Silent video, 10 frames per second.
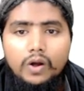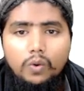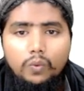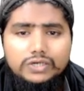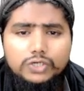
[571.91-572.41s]

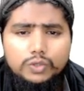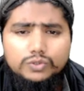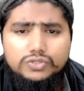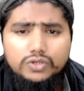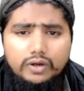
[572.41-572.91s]
What
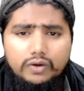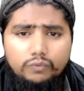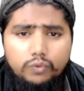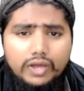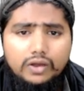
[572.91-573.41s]
Goes
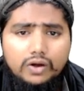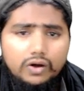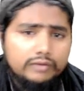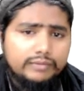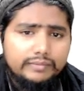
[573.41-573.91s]
on My